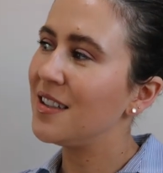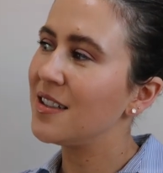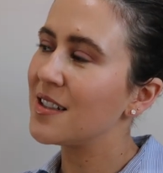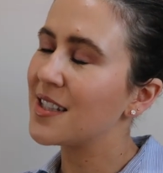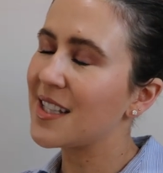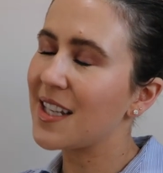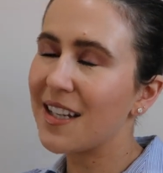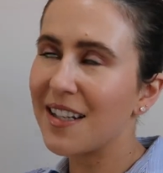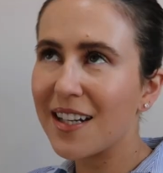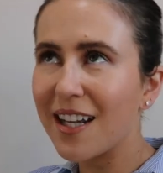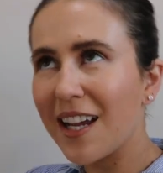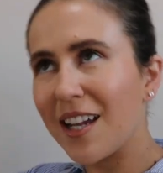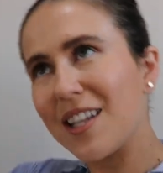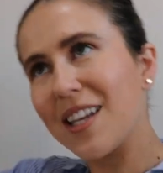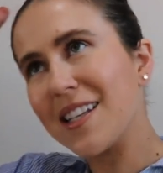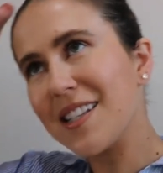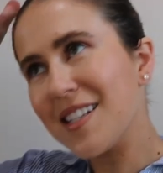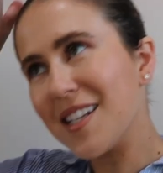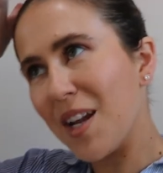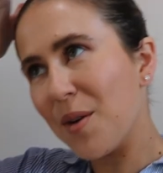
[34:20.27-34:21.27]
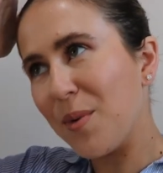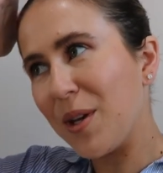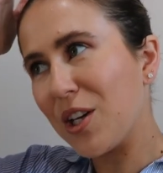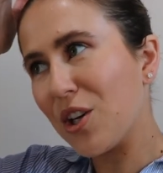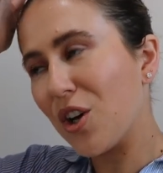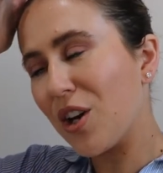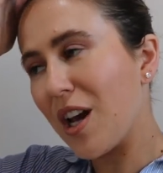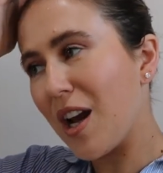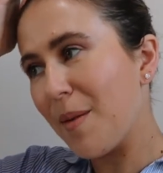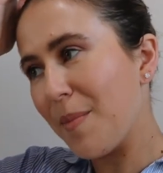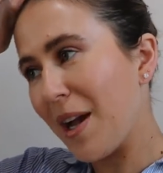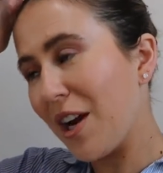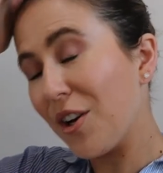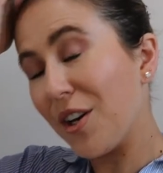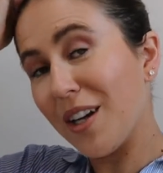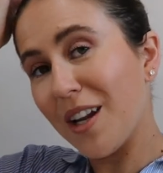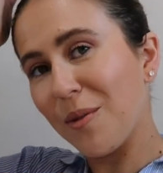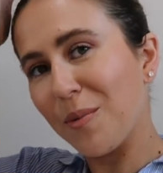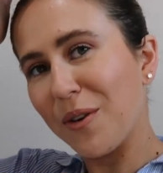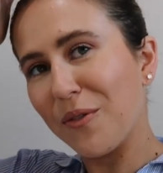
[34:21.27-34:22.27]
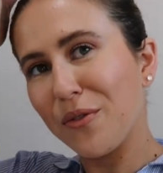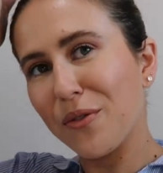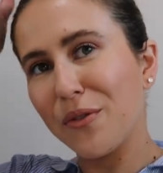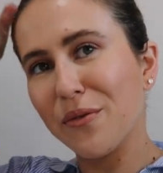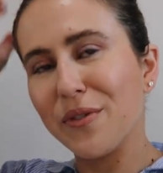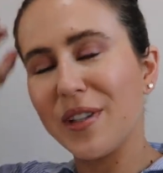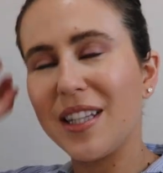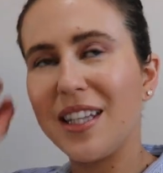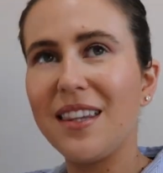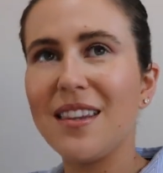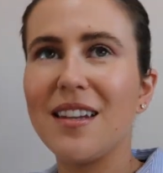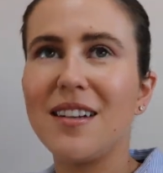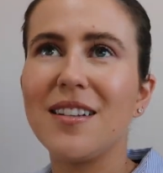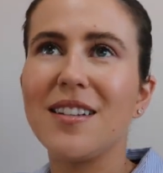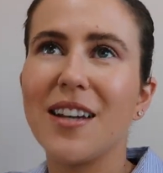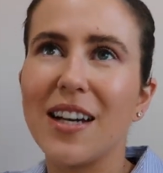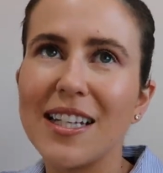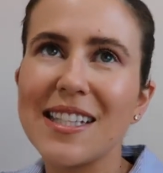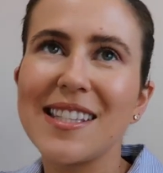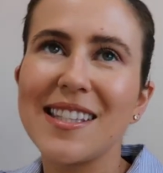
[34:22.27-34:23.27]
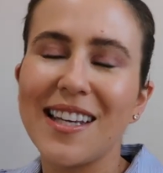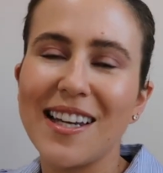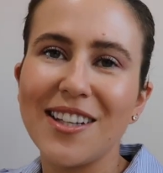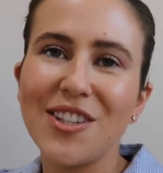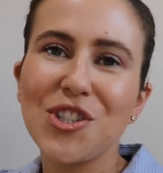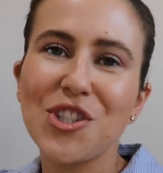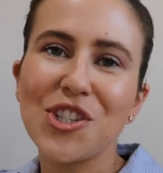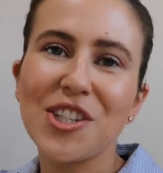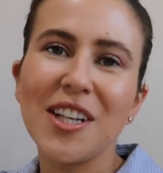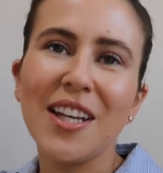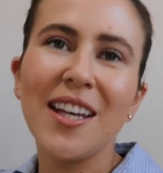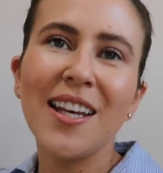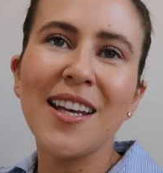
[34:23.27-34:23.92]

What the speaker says: Sunday, yesterday we got up, Harry and I went for a really nice lunch,